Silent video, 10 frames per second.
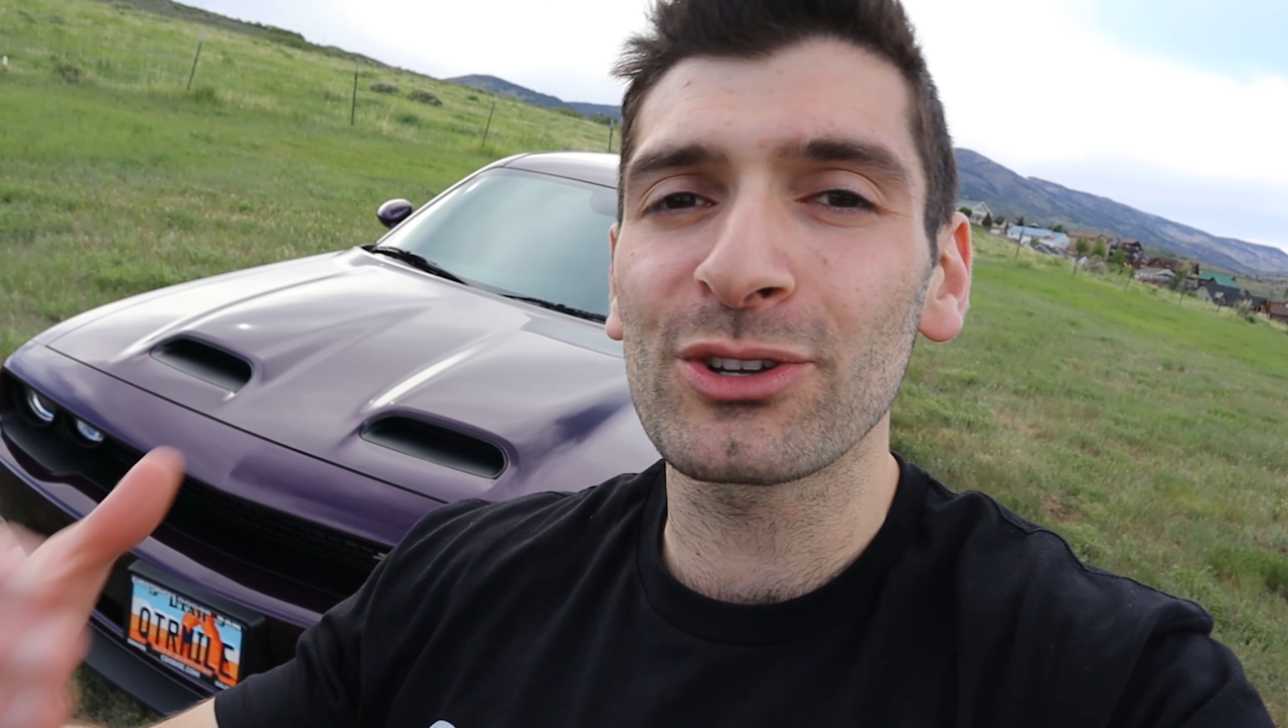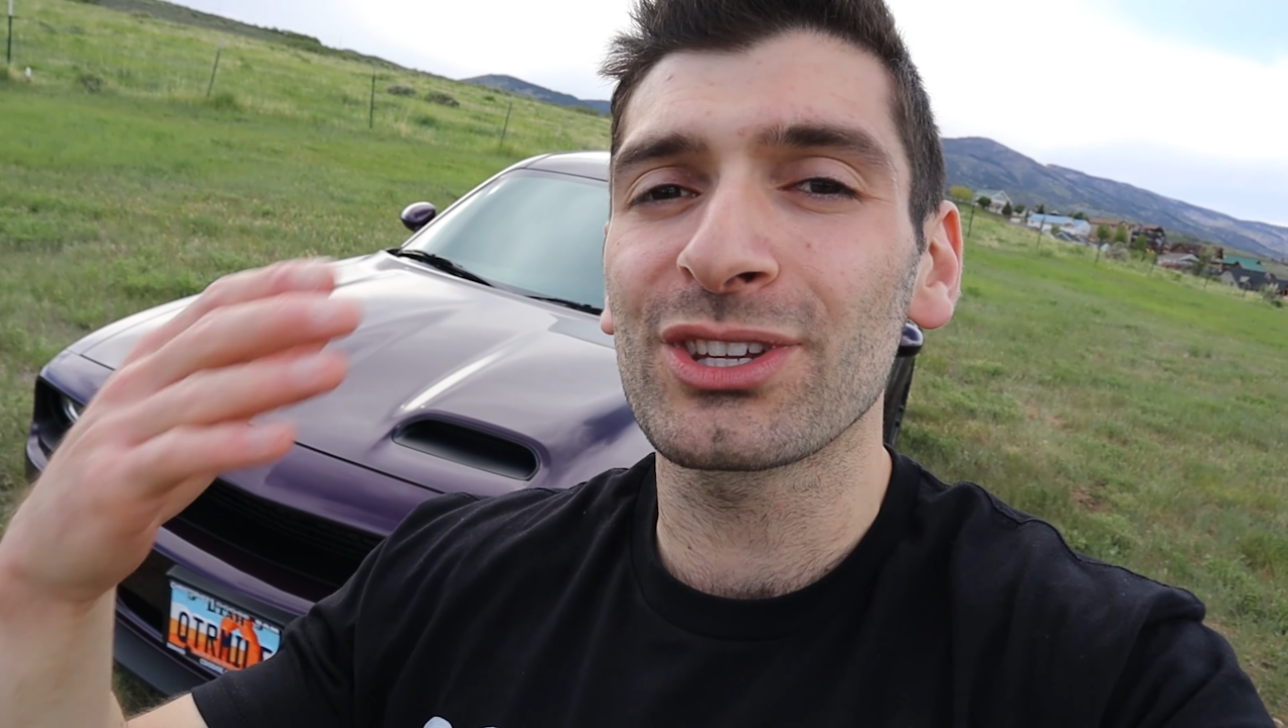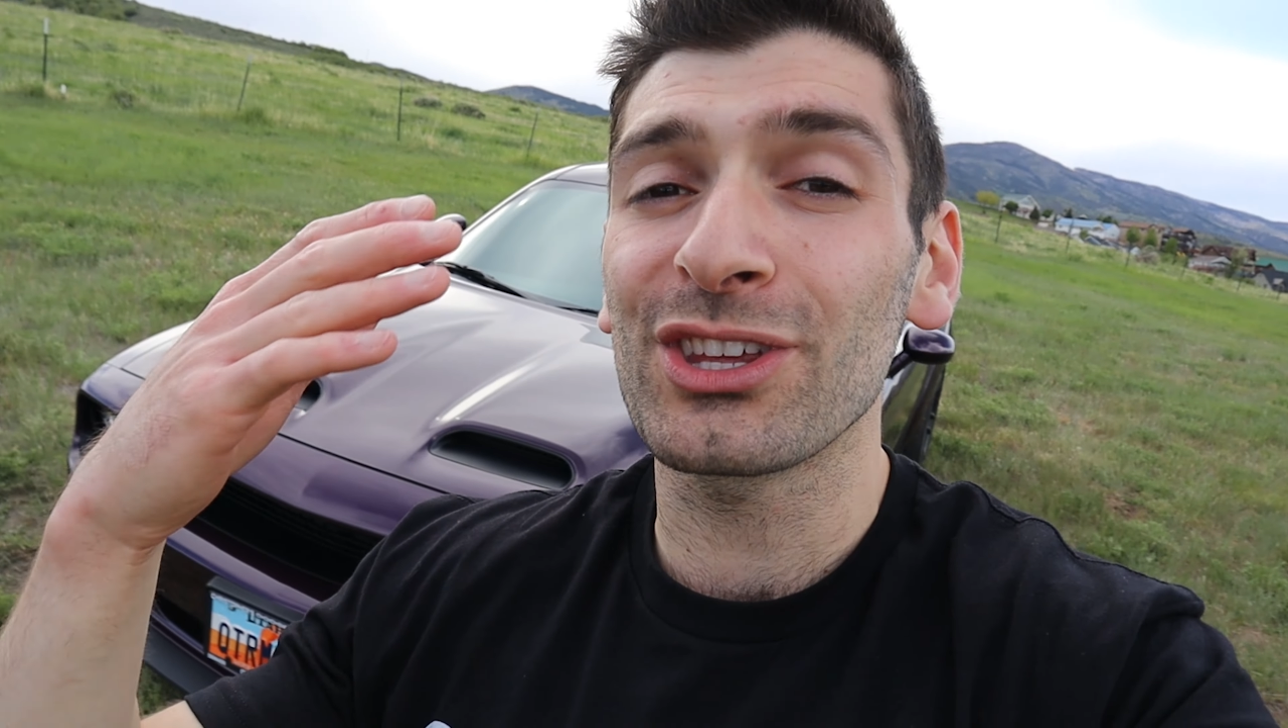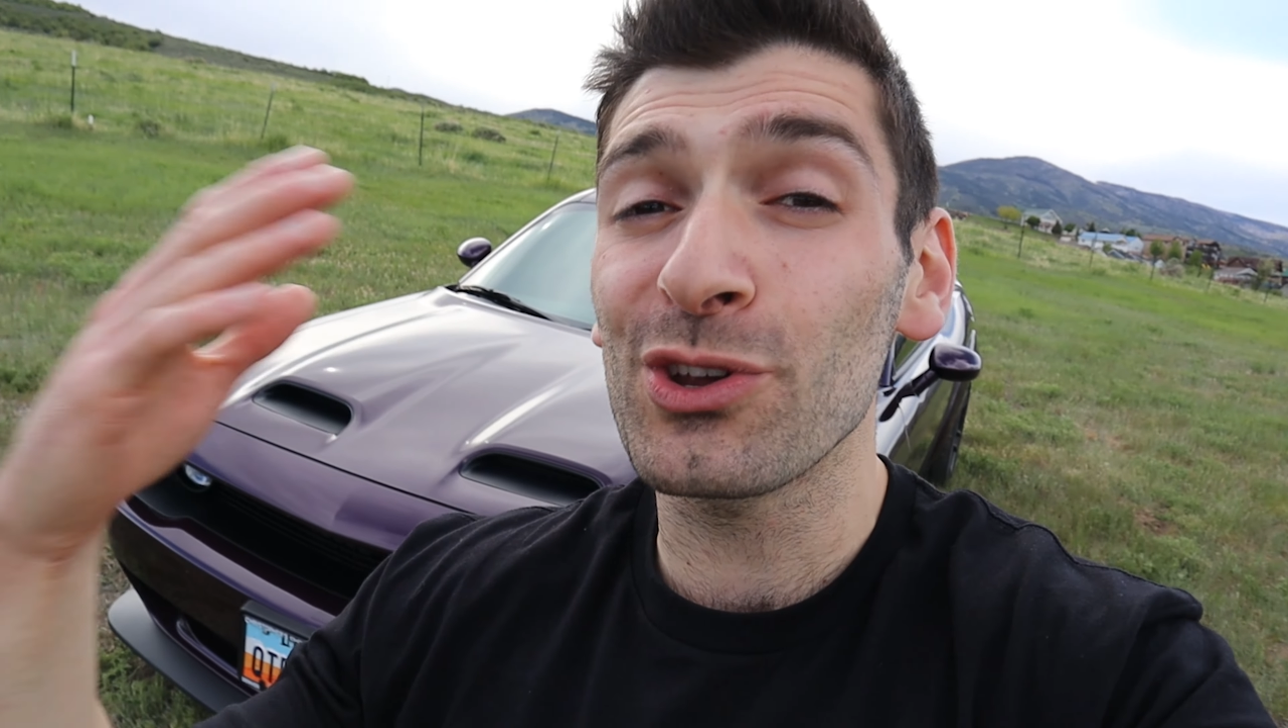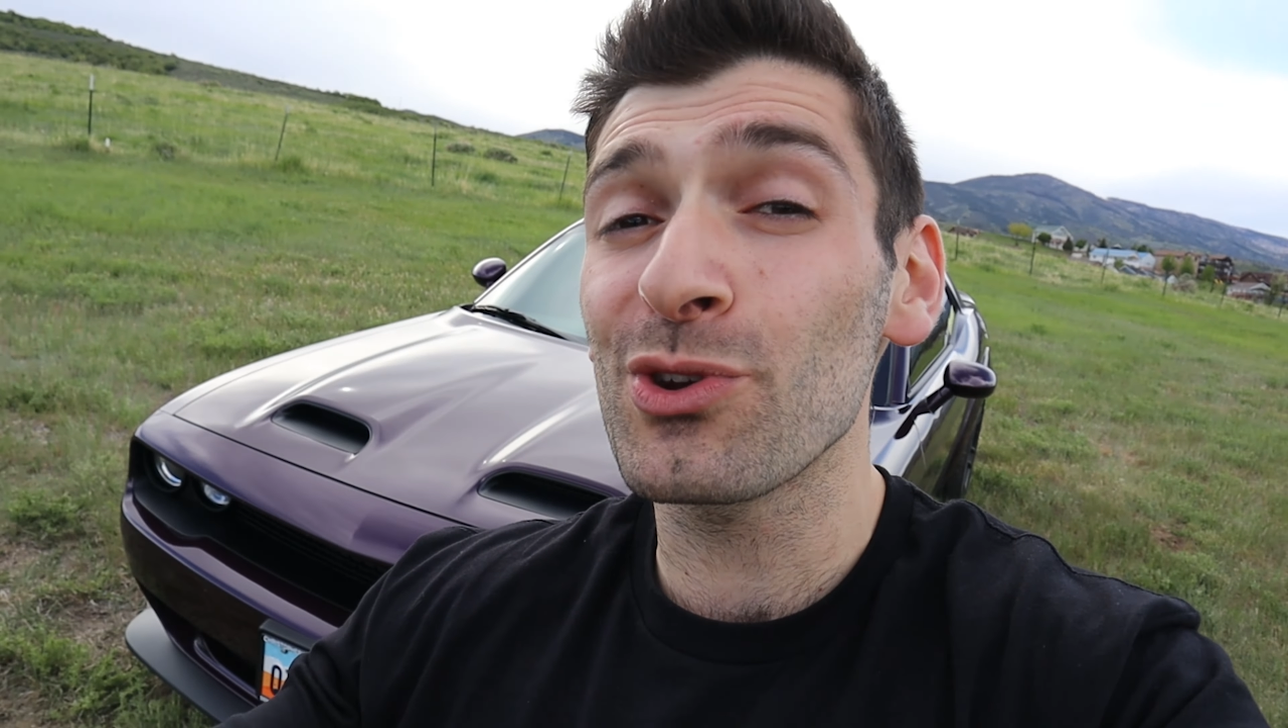
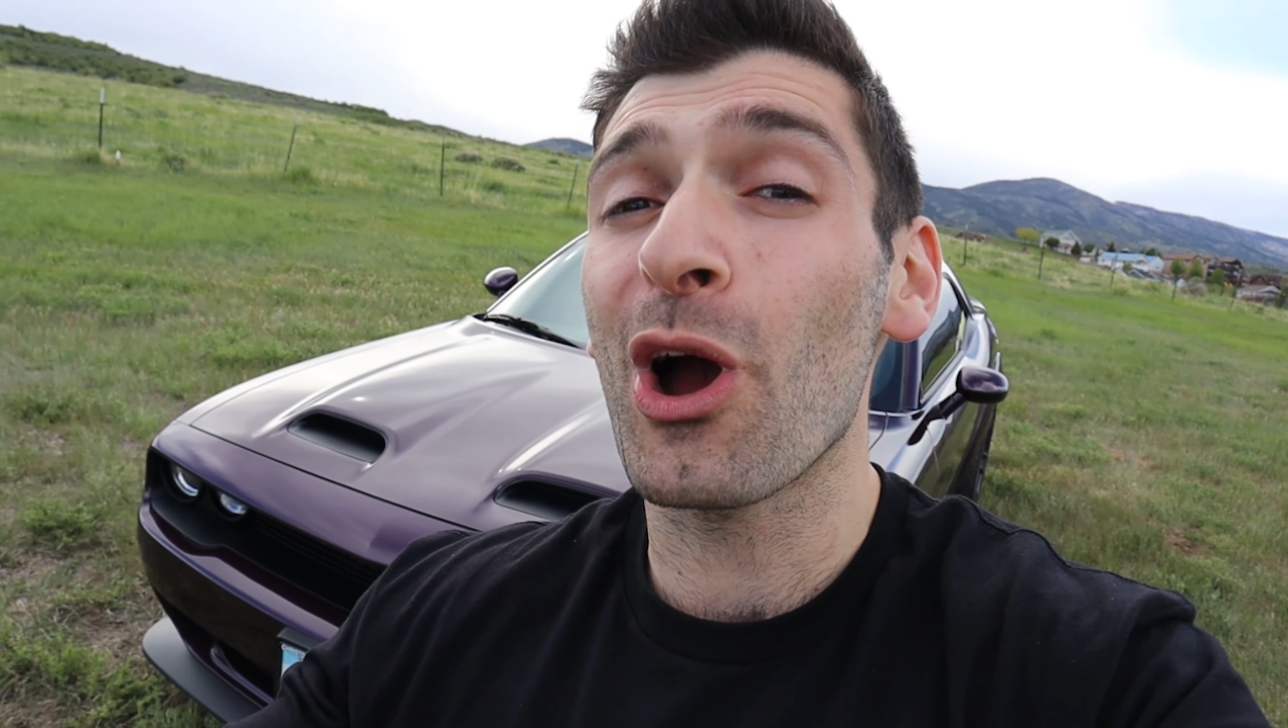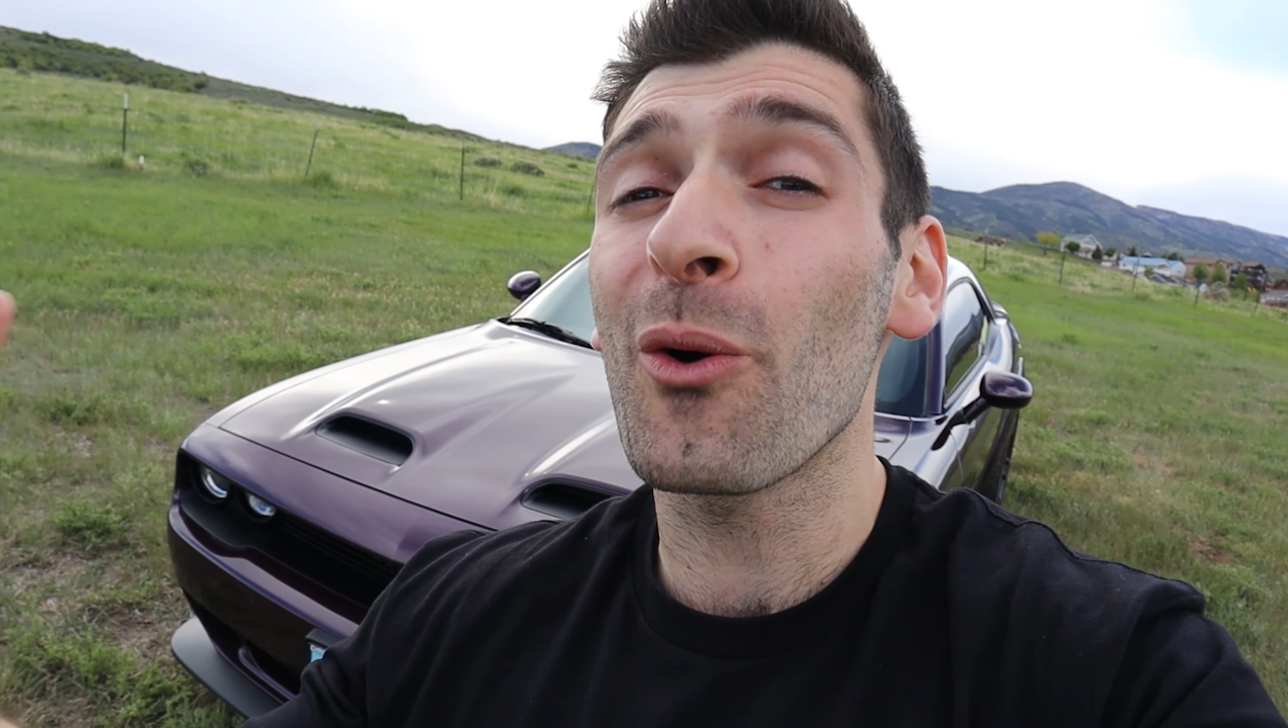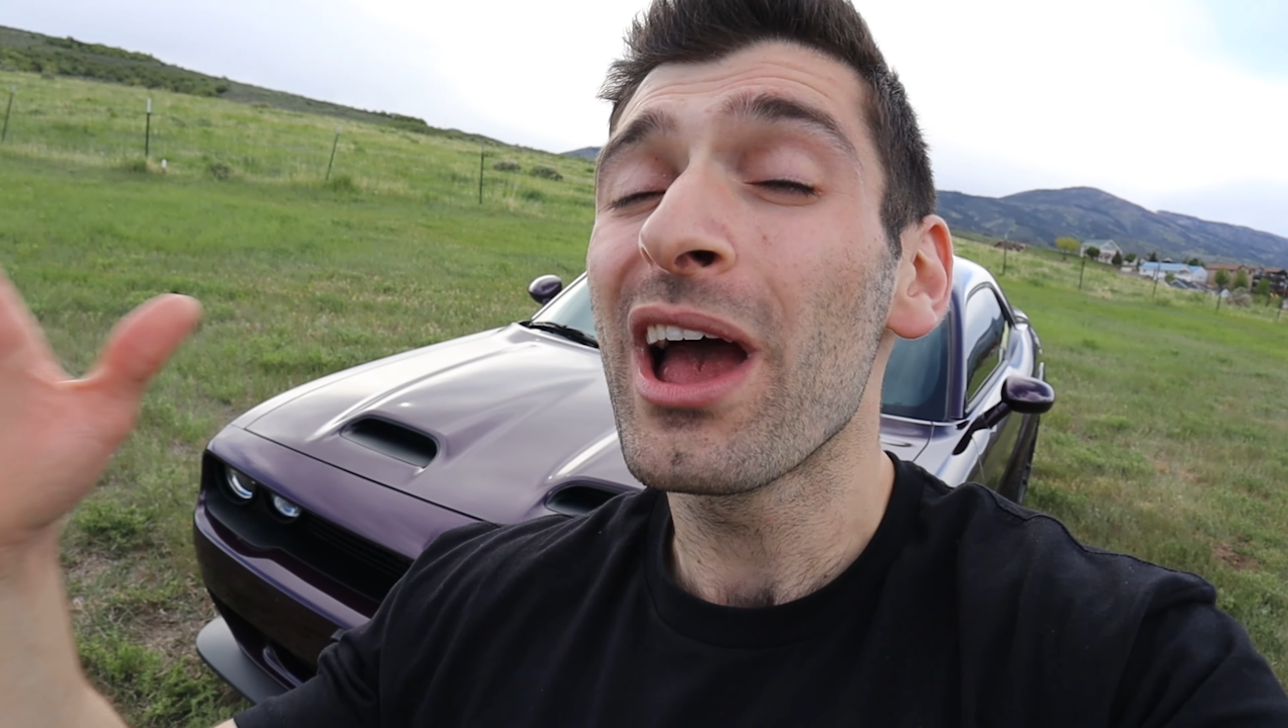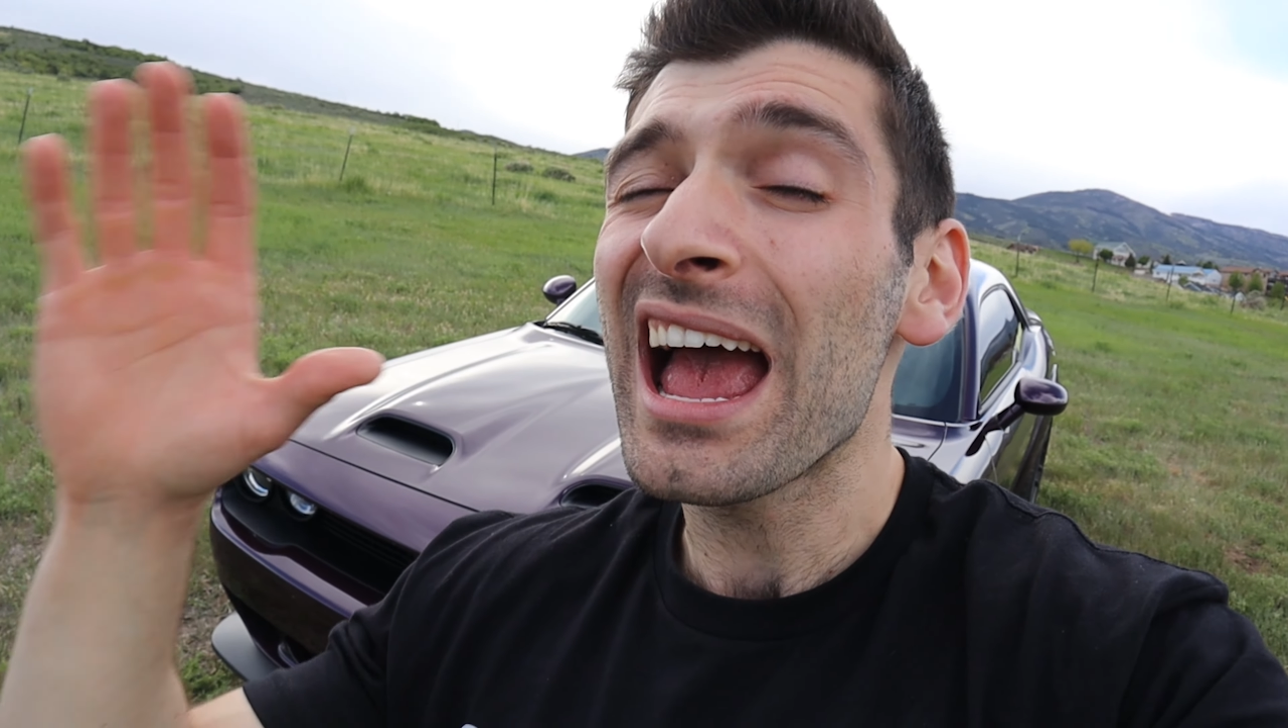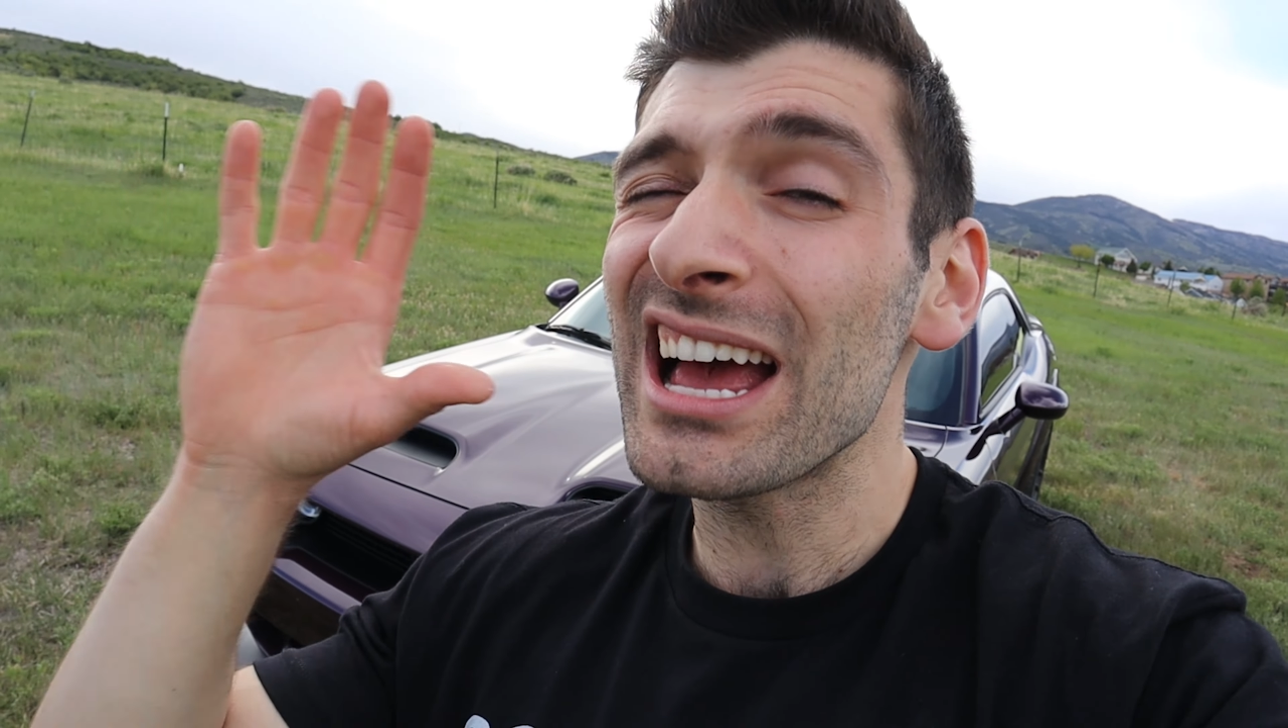so that you know